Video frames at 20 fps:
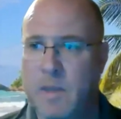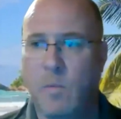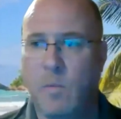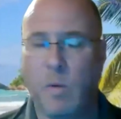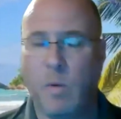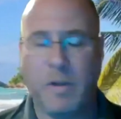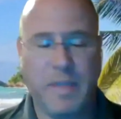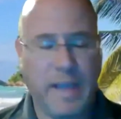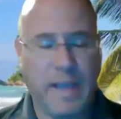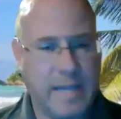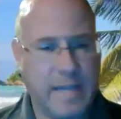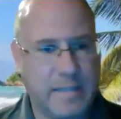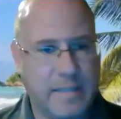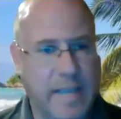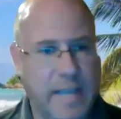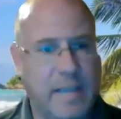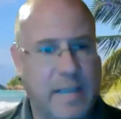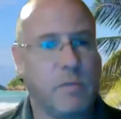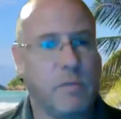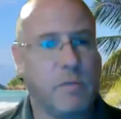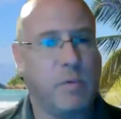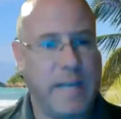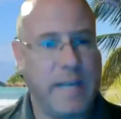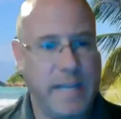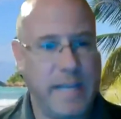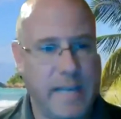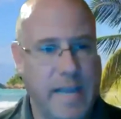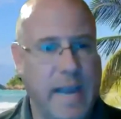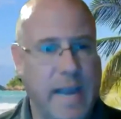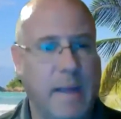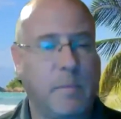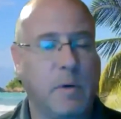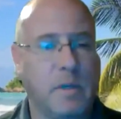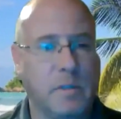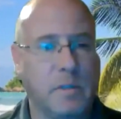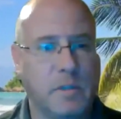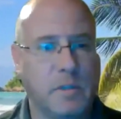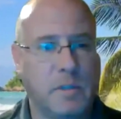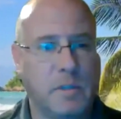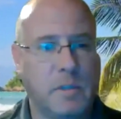where they had taken 3D
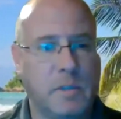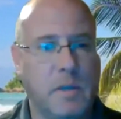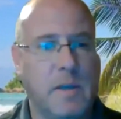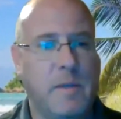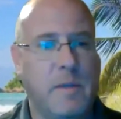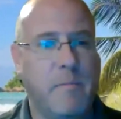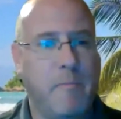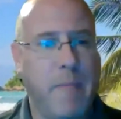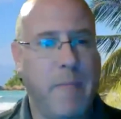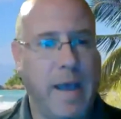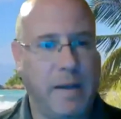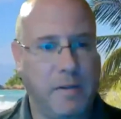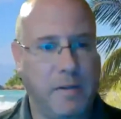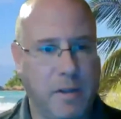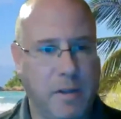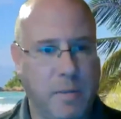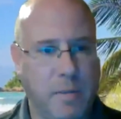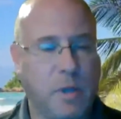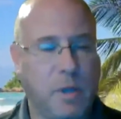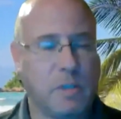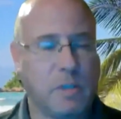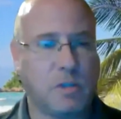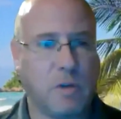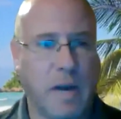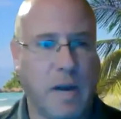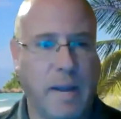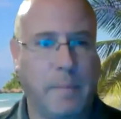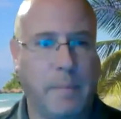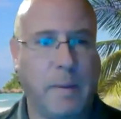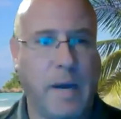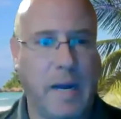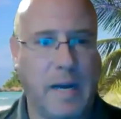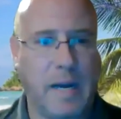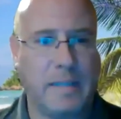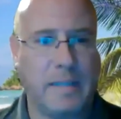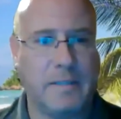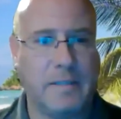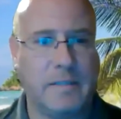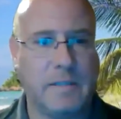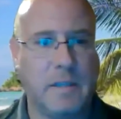cameras, mounted them on
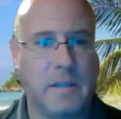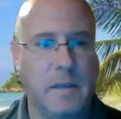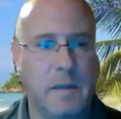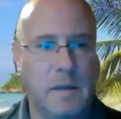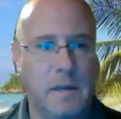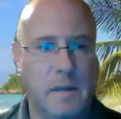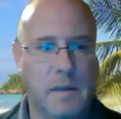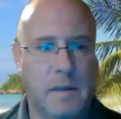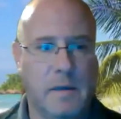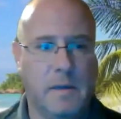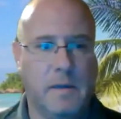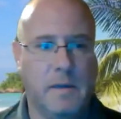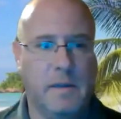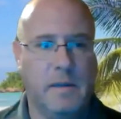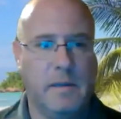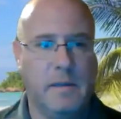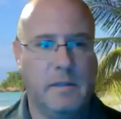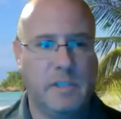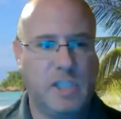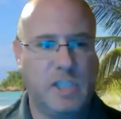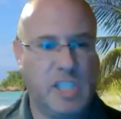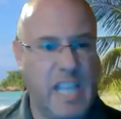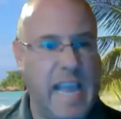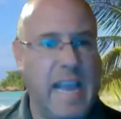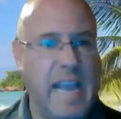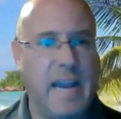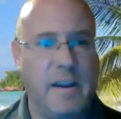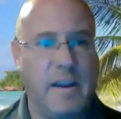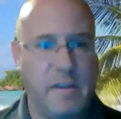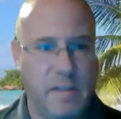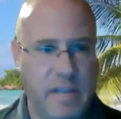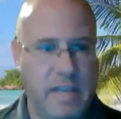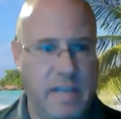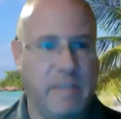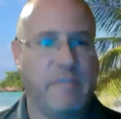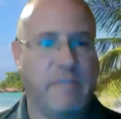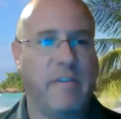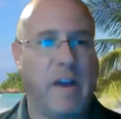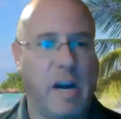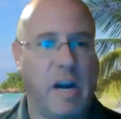tripods, scanned the
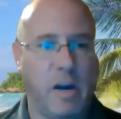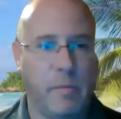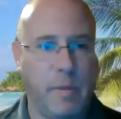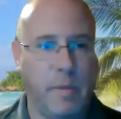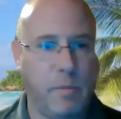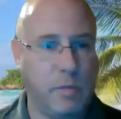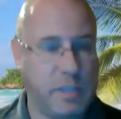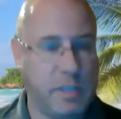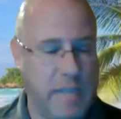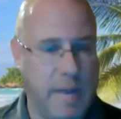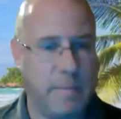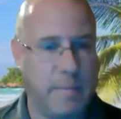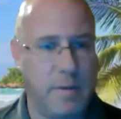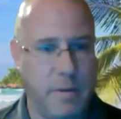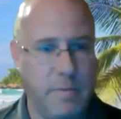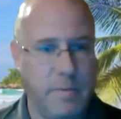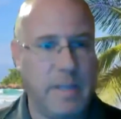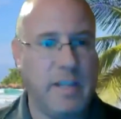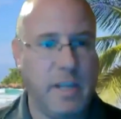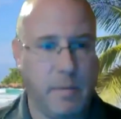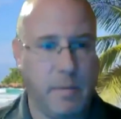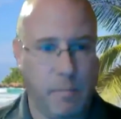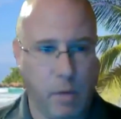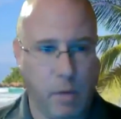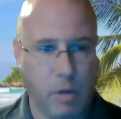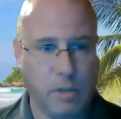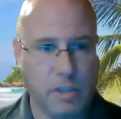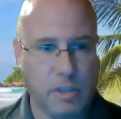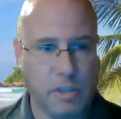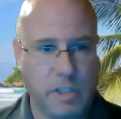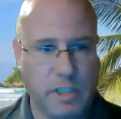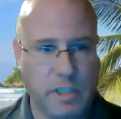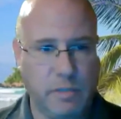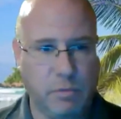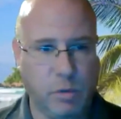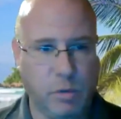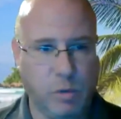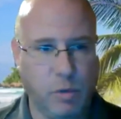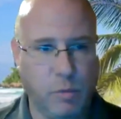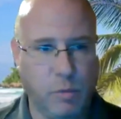environment, which happened to be the emergency
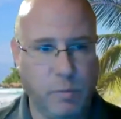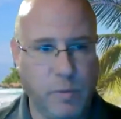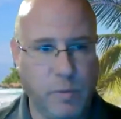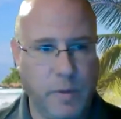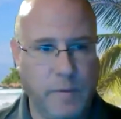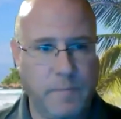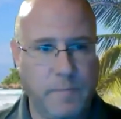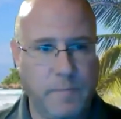room.